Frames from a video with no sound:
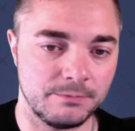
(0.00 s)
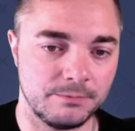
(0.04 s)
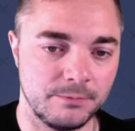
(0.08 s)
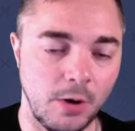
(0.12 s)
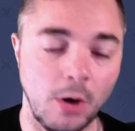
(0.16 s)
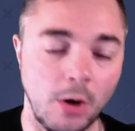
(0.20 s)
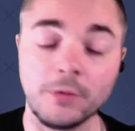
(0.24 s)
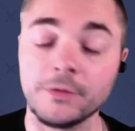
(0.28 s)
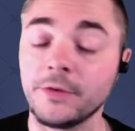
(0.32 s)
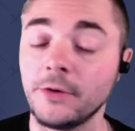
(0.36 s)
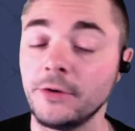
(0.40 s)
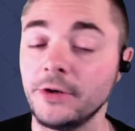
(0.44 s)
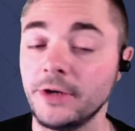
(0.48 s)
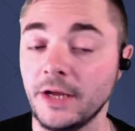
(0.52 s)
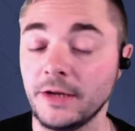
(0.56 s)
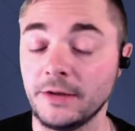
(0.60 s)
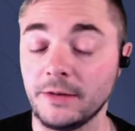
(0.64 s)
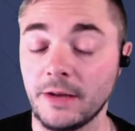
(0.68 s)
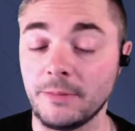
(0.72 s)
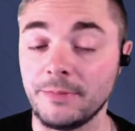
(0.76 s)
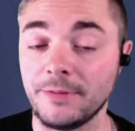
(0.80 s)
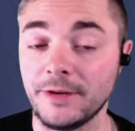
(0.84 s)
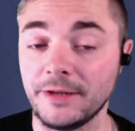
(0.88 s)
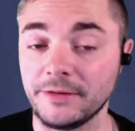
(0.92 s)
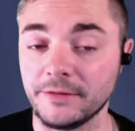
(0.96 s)
Oh, sorry,
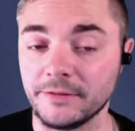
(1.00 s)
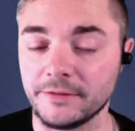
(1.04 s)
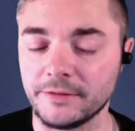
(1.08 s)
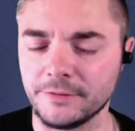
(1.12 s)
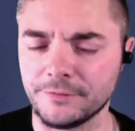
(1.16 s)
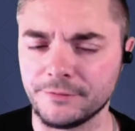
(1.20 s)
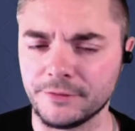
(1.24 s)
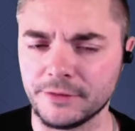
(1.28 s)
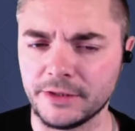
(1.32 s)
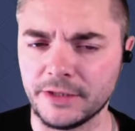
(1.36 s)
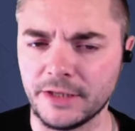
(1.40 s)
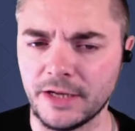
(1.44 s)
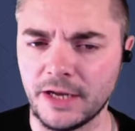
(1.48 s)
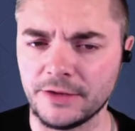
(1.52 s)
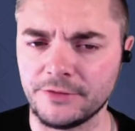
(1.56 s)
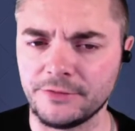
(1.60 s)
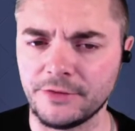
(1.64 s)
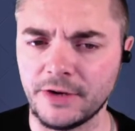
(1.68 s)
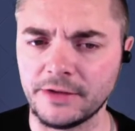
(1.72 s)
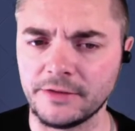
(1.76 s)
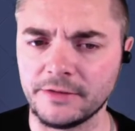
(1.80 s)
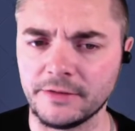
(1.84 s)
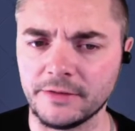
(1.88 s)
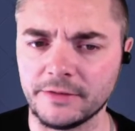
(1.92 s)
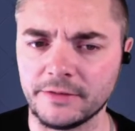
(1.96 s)
I played this differently. I
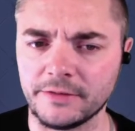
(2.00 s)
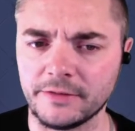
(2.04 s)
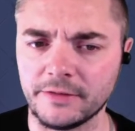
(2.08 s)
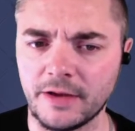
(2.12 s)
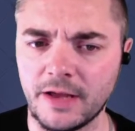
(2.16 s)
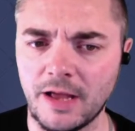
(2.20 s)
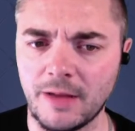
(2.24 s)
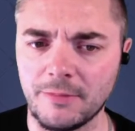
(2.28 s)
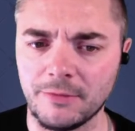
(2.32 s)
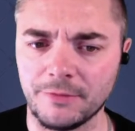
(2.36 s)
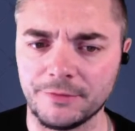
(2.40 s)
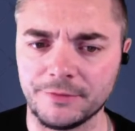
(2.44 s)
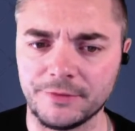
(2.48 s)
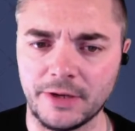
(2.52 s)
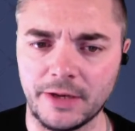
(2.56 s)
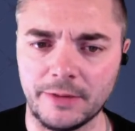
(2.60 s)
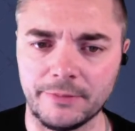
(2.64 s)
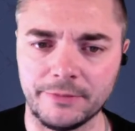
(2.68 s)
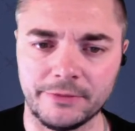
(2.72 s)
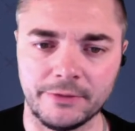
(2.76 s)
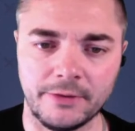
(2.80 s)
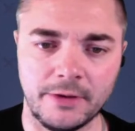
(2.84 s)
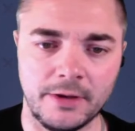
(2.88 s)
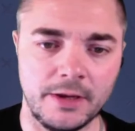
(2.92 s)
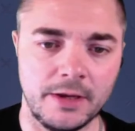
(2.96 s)
tried this a couple of
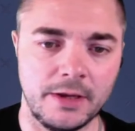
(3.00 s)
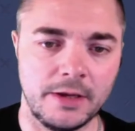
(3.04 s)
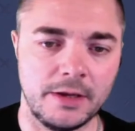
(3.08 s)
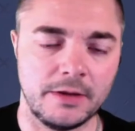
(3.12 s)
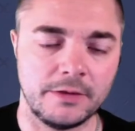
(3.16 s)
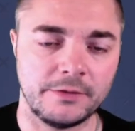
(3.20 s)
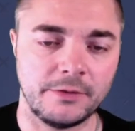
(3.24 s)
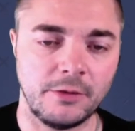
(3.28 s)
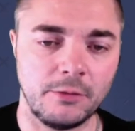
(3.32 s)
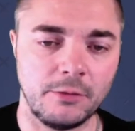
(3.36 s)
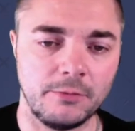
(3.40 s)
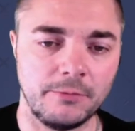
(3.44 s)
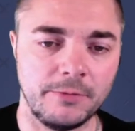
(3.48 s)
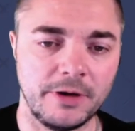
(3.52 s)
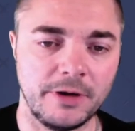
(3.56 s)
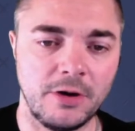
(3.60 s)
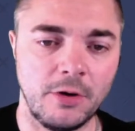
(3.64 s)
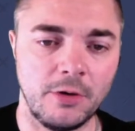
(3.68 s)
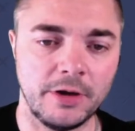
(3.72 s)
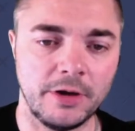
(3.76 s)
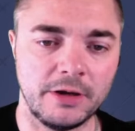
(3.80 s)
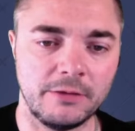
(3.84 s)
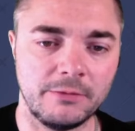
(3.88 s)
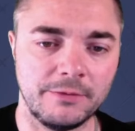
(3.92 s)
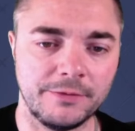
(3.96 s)
times. So we're
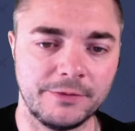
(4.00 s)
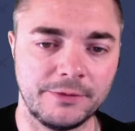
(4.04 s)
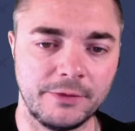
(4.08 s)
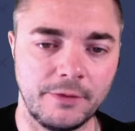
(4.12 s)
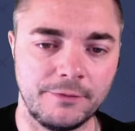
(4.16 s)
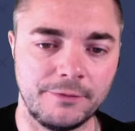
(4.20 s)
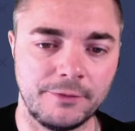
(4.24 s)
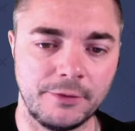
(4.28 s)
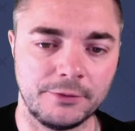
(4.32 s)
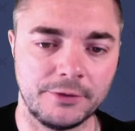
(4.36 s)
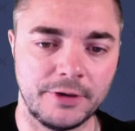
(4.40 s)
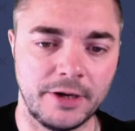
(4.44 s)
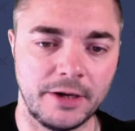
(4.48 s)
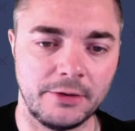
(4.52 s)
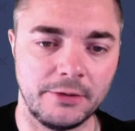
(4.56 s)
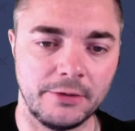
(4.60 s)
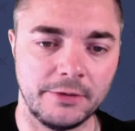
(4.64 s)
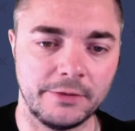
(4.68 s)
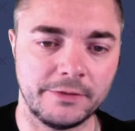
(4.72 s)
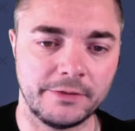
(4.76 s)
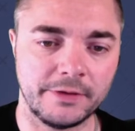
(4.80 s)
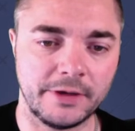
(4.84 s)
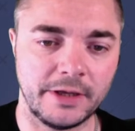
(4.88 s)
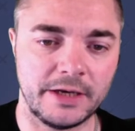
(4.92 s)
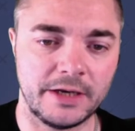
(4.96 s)
going in with Sir
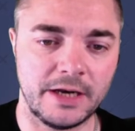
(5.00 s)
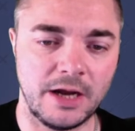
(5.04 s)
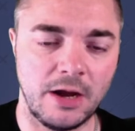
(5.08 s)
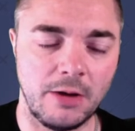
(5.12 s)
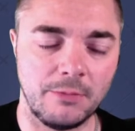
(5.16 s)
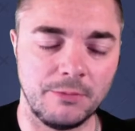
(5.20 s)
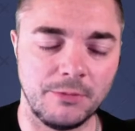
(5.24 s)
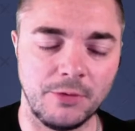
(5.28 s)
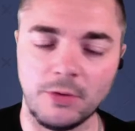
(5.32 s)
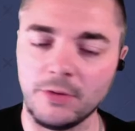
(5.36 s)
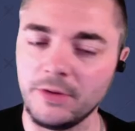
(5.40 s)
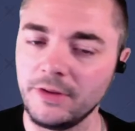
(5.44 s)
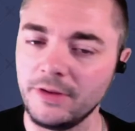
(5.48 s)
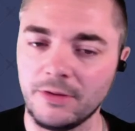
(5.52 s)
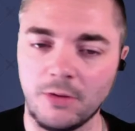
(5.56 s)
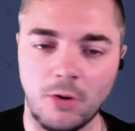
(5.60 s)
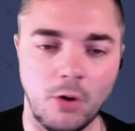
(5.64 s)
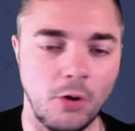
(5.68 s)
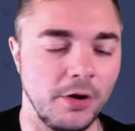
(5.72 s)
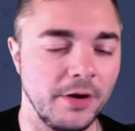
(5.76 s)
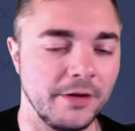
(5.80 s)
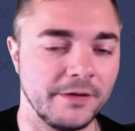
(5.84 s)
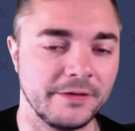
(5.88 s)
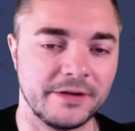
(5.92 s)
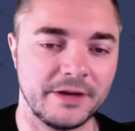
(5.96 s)
Florianus, and now
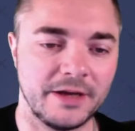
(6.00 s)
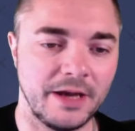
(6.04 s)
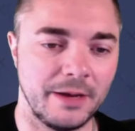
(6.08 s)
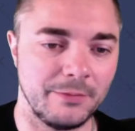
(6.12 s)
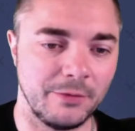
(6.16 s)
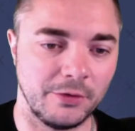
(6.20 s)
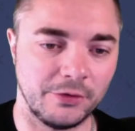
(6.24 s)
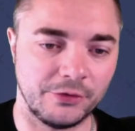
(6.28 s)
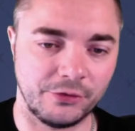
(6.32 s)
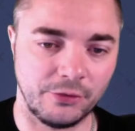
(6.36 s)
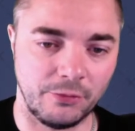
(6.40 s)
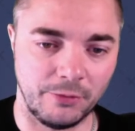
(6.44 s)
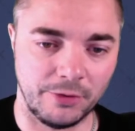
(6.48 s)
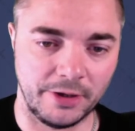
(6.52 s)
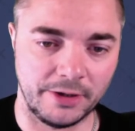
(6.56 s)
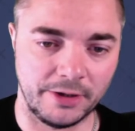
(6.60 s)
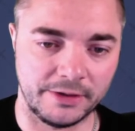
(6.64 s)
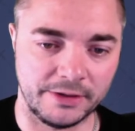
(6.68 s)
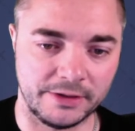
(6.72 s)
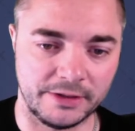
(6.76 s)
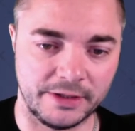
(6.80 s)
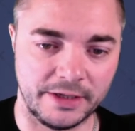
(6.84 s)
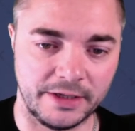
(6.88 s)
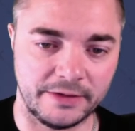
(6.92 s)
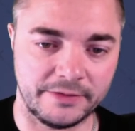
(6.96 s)
honestly, I'm not sure what I
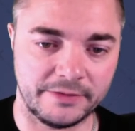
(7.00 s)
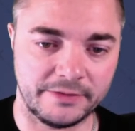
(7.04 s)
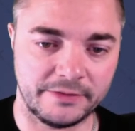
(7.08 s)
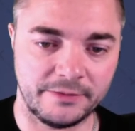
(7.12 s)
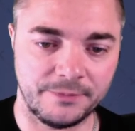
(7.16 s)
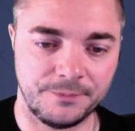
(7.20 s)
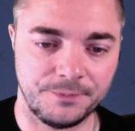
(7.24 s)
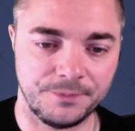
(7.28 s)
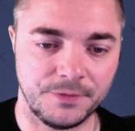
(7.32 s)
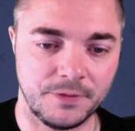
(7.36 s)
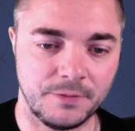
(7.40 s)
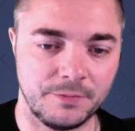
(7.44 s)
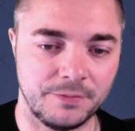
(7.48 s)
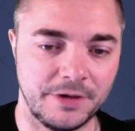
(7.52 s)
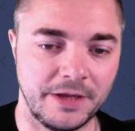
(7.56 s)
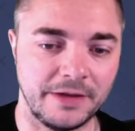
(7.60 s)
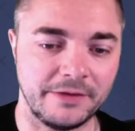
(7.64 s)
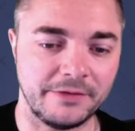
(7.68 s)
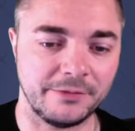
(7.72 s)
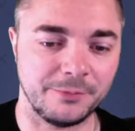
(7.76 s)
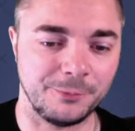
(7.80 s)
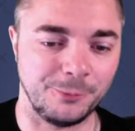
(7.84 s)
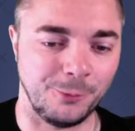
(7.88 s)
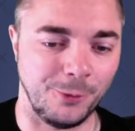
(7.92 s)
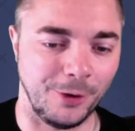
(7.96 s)
did next.
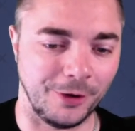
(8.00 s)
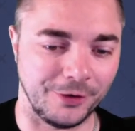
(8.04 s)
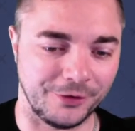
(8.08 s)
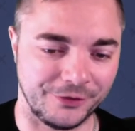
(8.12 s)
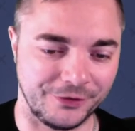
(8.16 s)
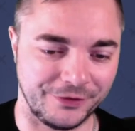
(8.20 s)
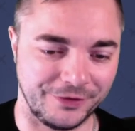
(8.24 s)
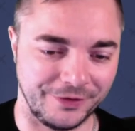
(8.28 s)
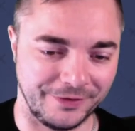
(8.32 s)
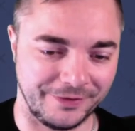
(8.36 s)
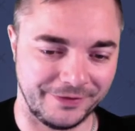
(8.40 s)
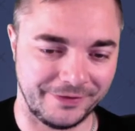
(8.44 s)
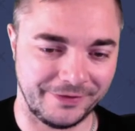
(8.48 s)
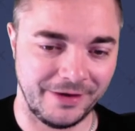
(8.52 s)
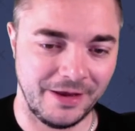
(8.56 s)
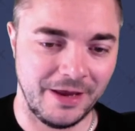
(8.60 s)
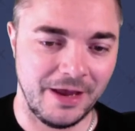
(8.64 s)
Let's watch this.